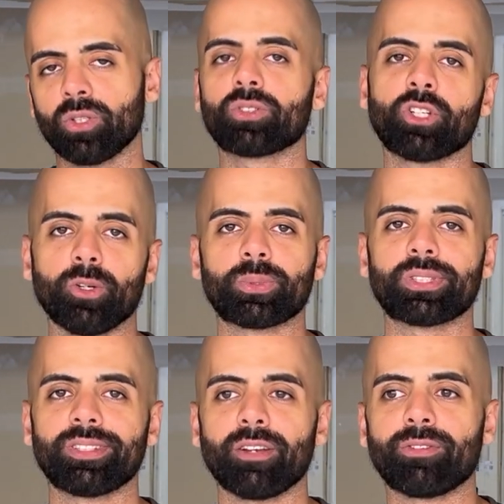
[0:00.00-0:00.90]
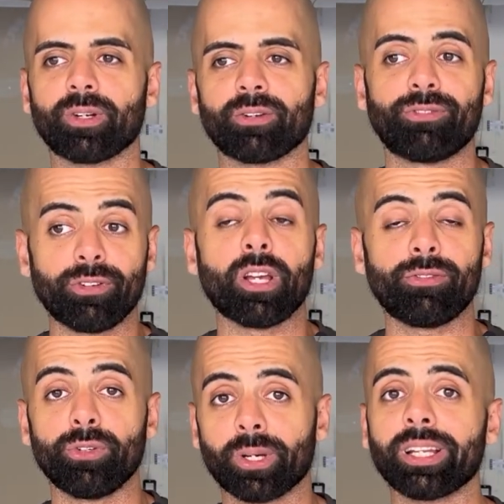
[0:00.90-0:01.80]
2 scoops if
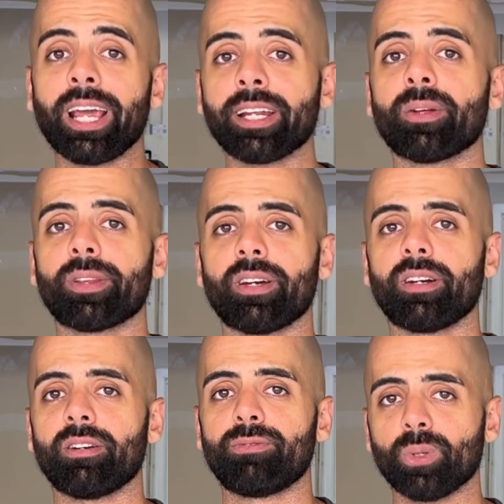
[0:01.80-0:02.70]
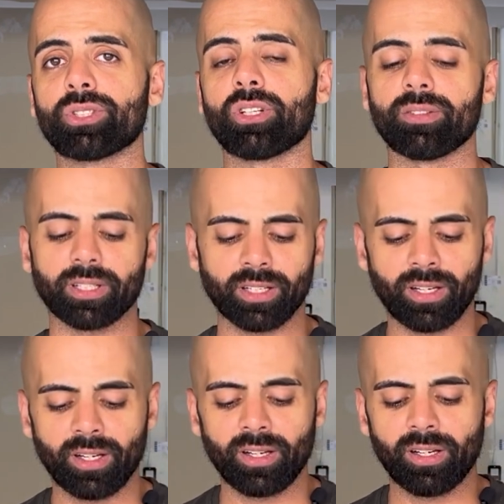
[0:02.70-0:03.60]
you can handle the full serving.
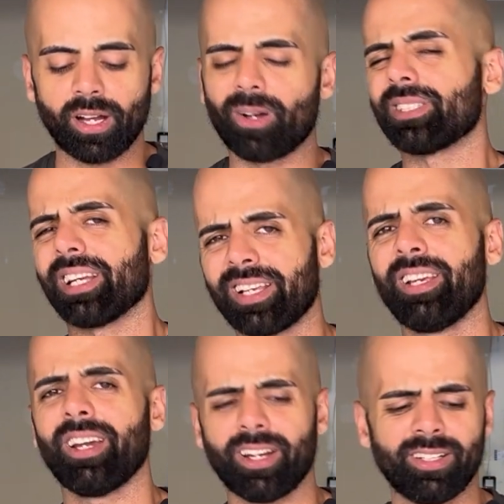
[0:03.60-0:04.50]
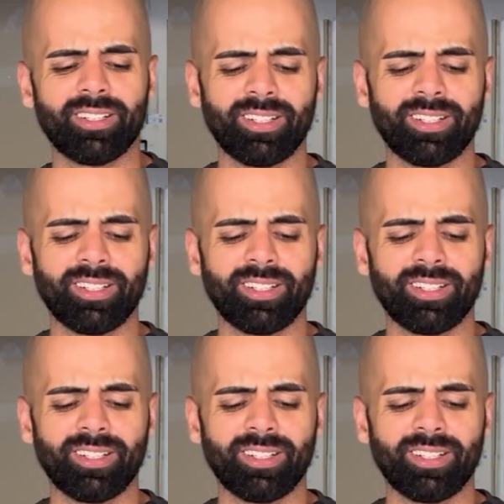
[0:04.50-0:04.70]
I was like, yeah.